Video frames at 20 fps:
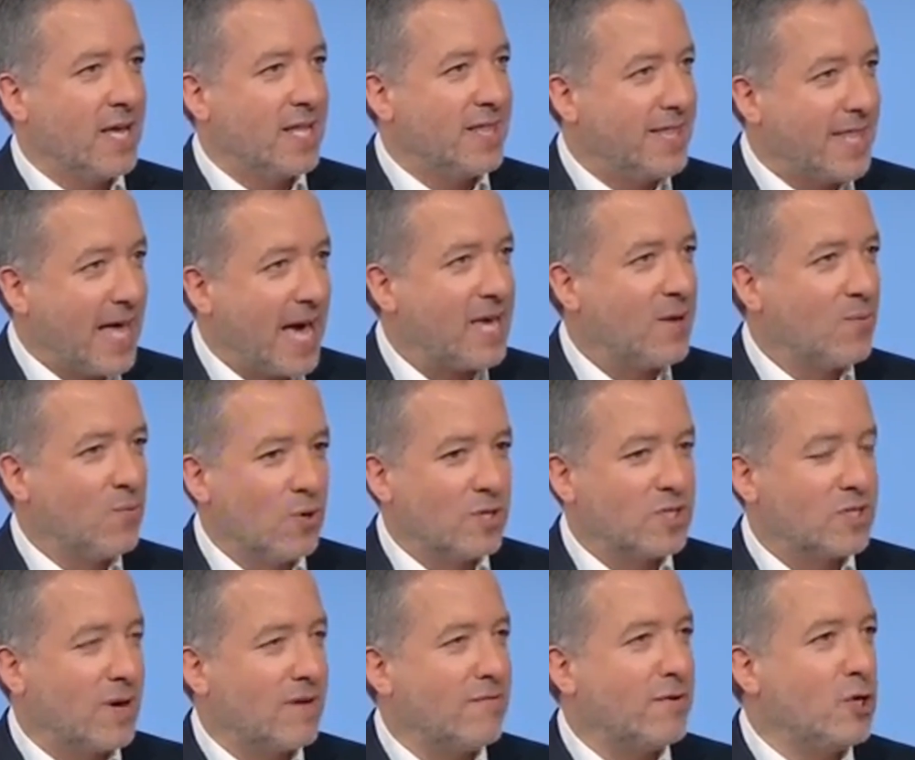They want
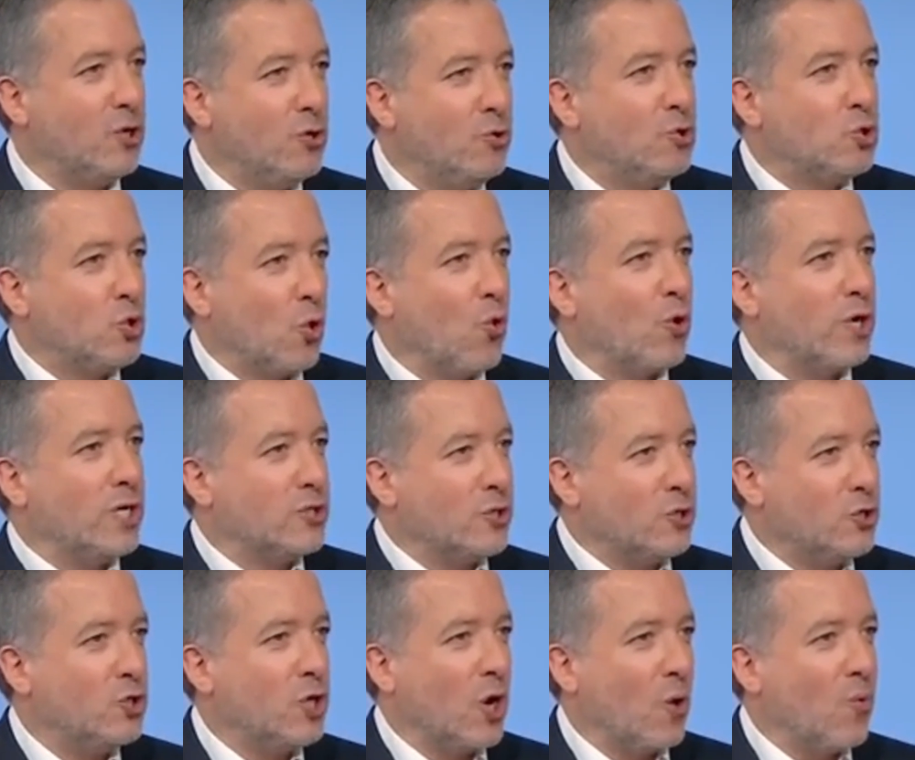to have a new toy to
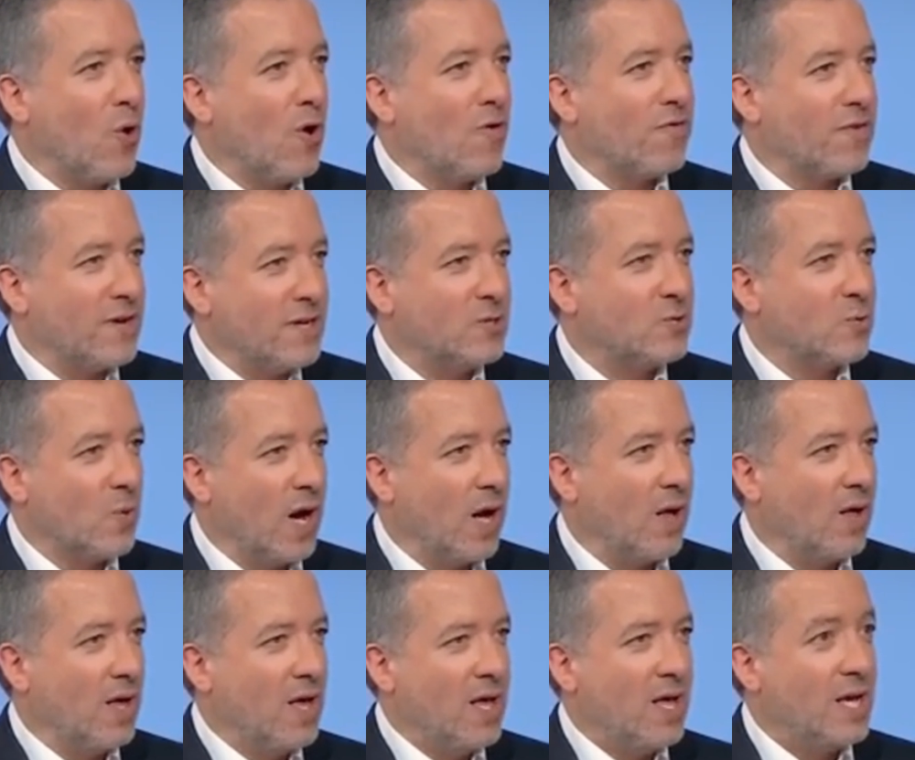show off as
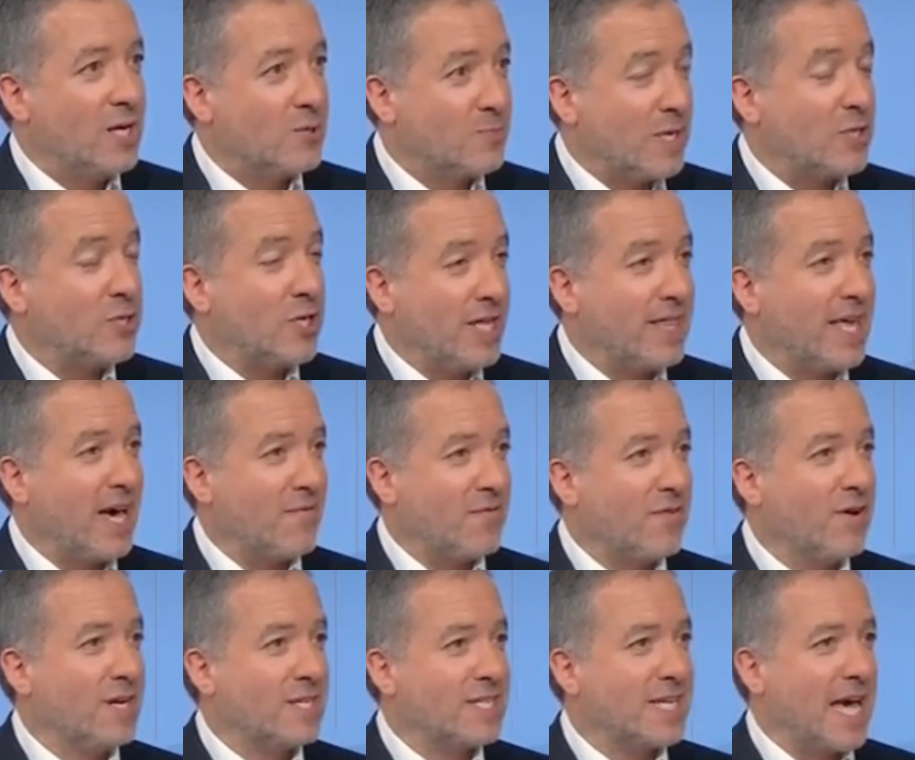well, especially in that
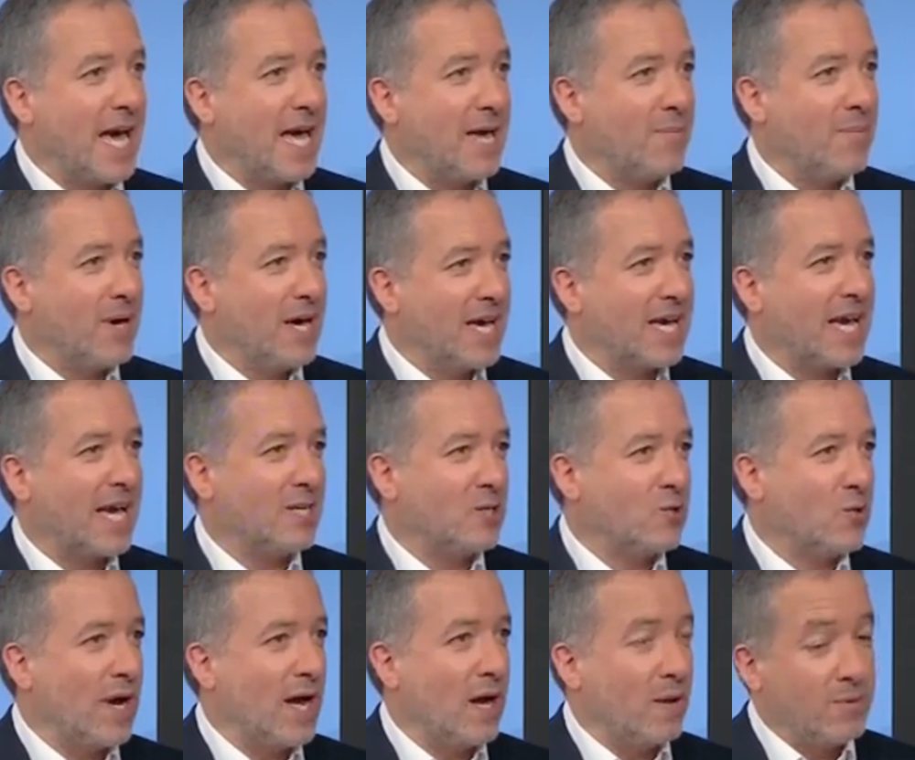first game against
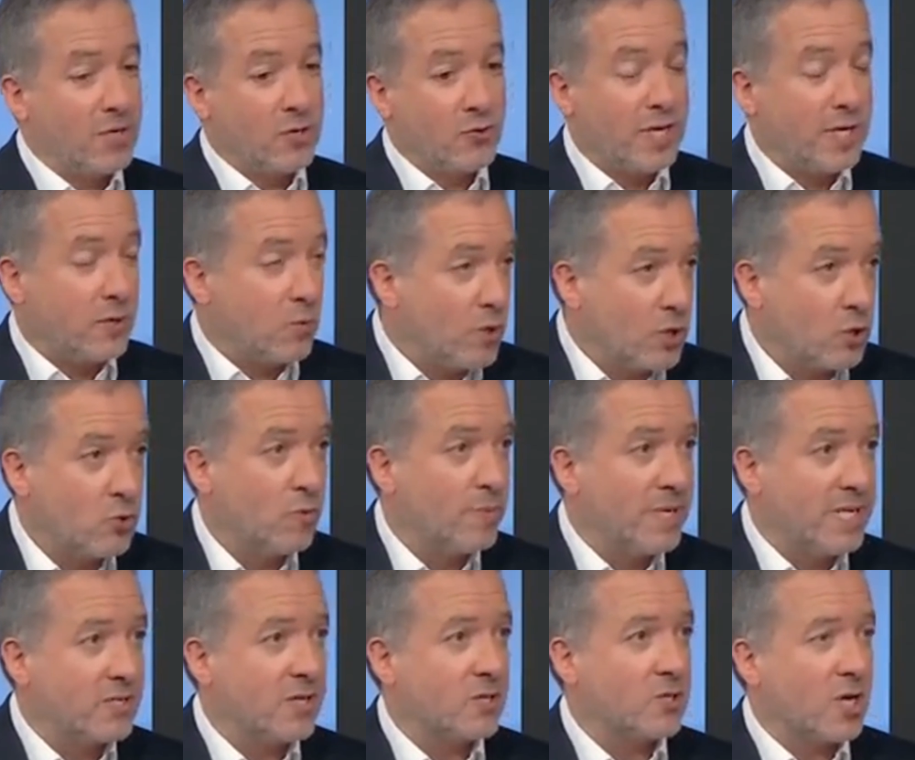Real Madrid, which will
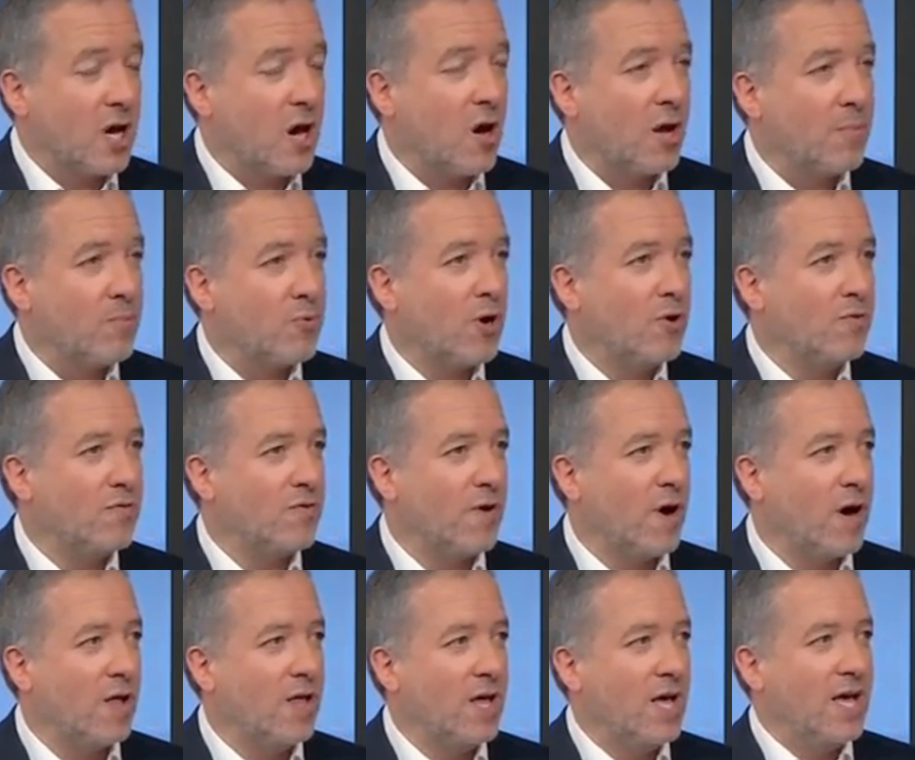be such a
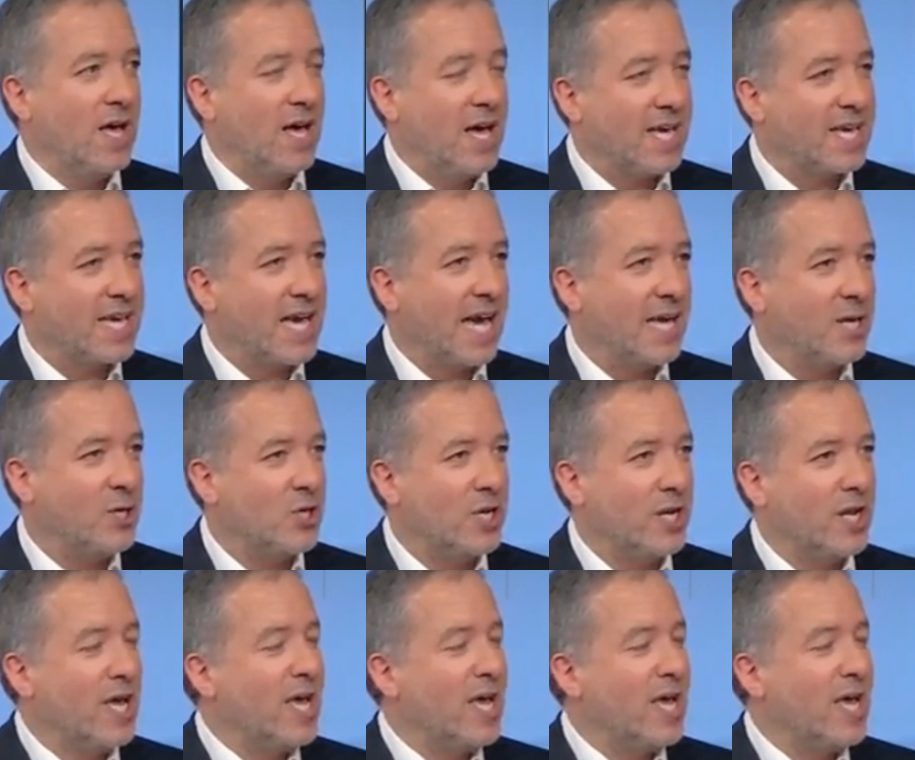high-profile occasion.